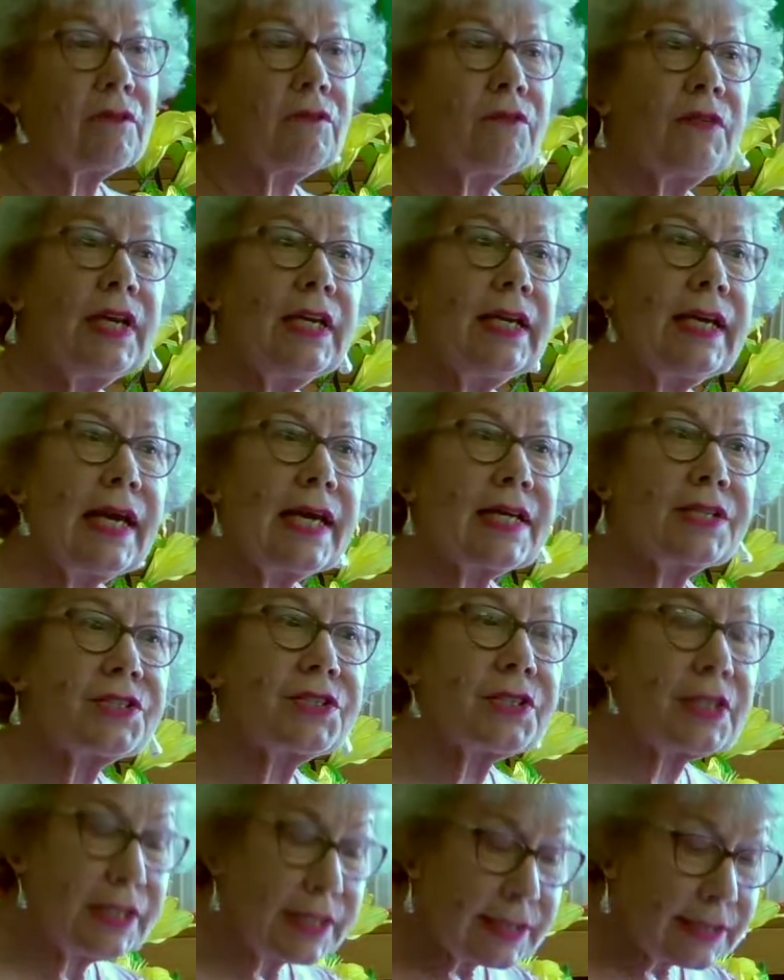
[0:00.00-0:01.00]
offender has
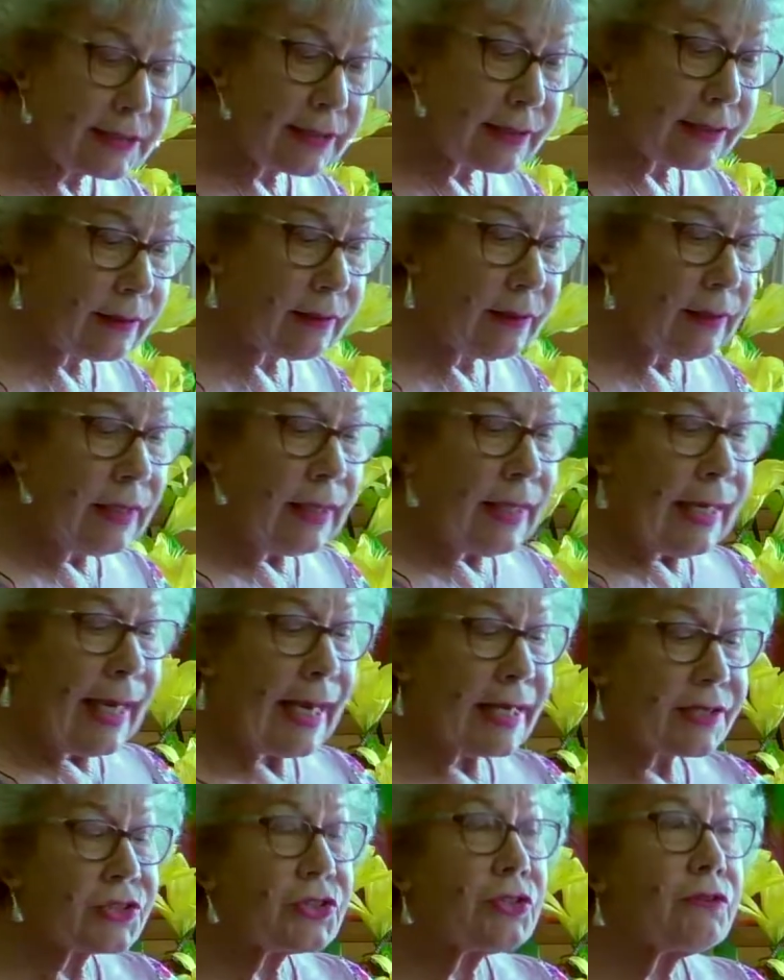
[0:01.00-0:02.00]
to listen,
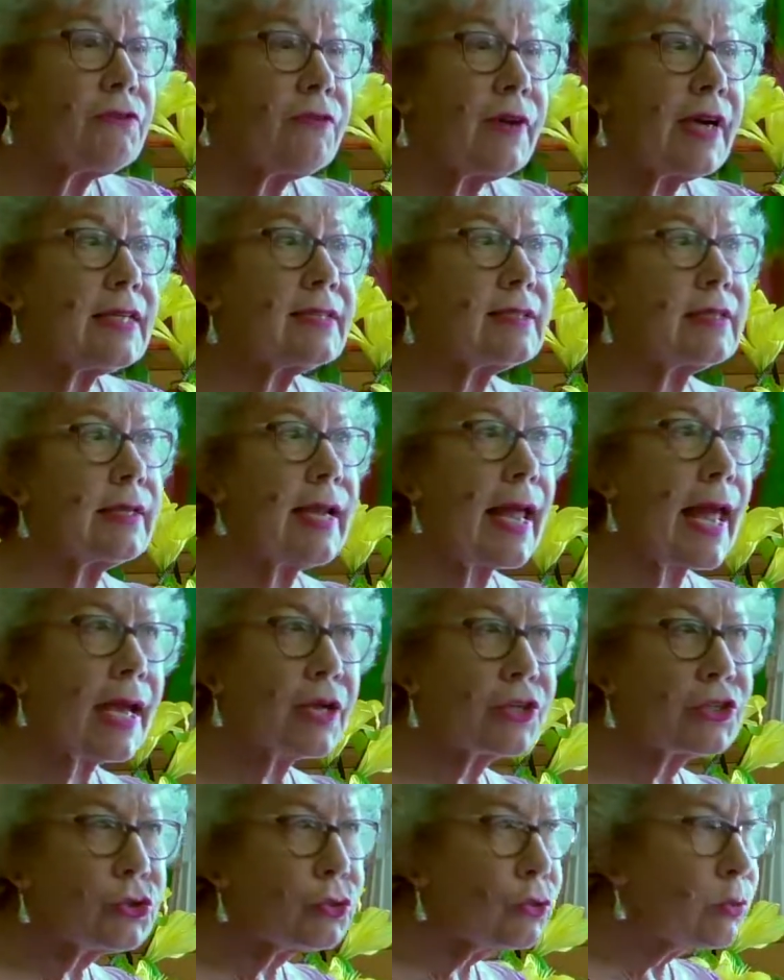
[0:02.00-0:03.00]
has to face an
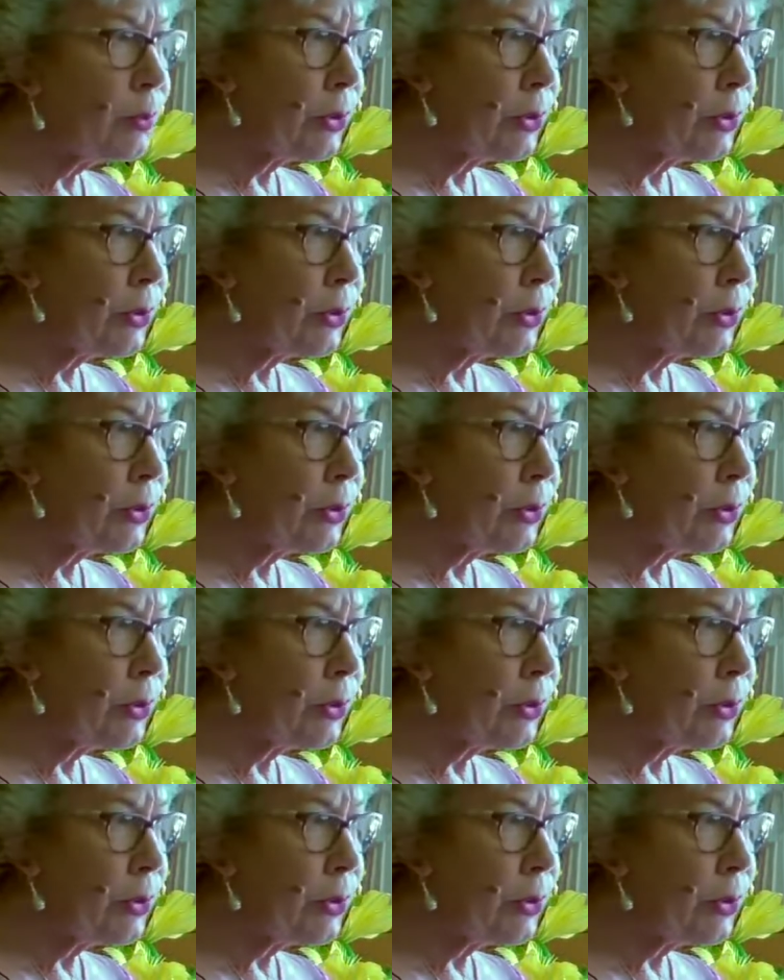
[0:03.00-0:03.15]
actual